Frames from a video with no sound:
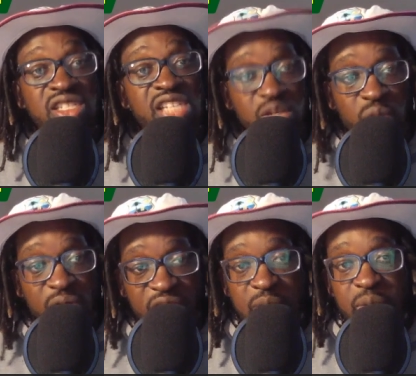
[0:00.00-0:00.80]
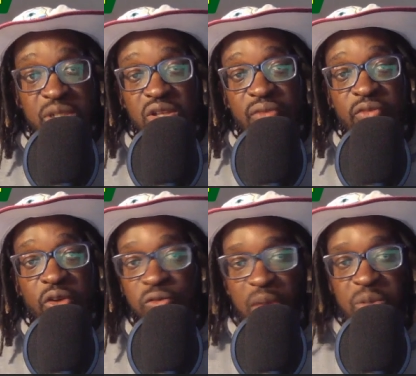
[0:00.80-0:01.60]
So that's why Fabian's not
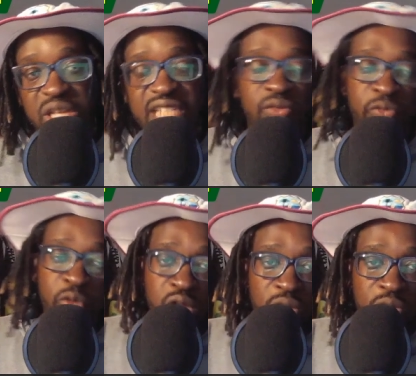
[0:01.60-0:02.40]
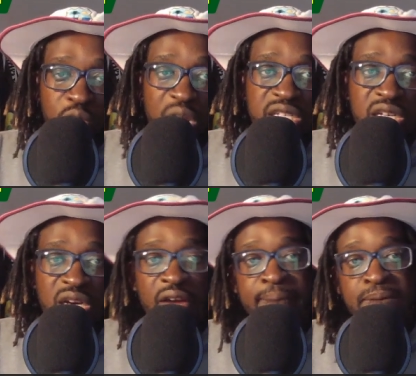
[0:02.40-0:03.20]
involved. Fabian hasn't fallen off the radar